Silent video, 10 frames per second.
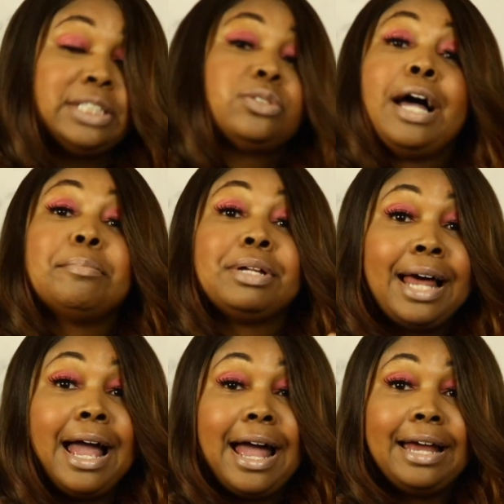So I'm
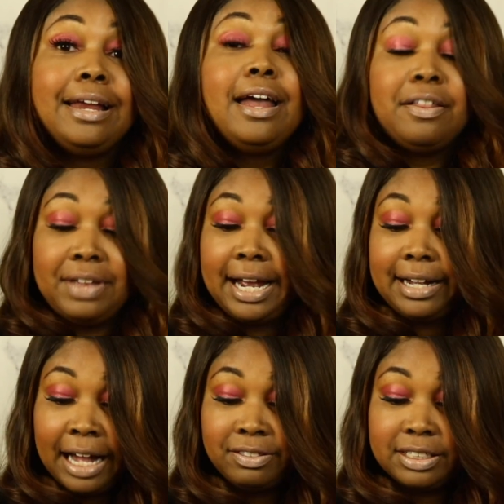glad that I
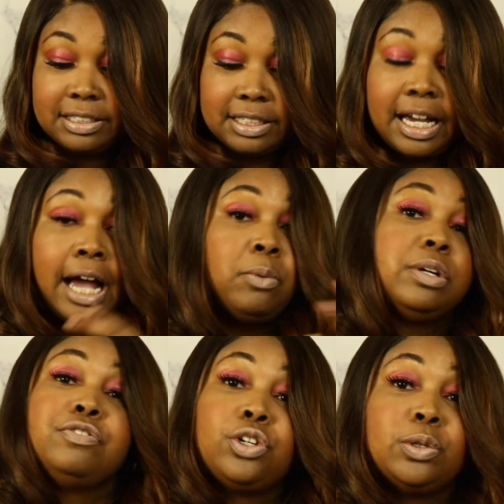got this, because I would
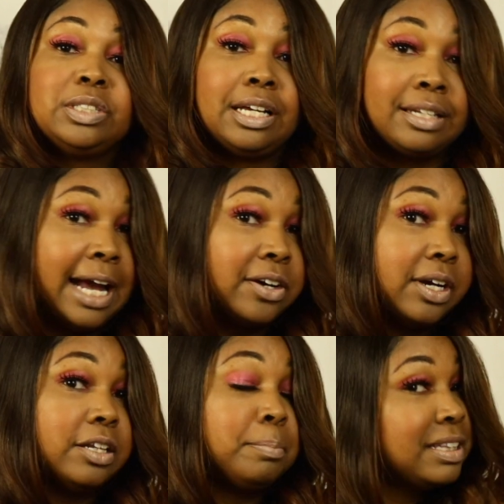have chosen a lighter
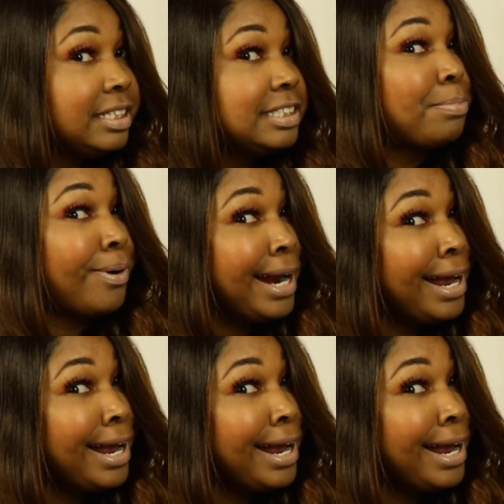color, but these brown,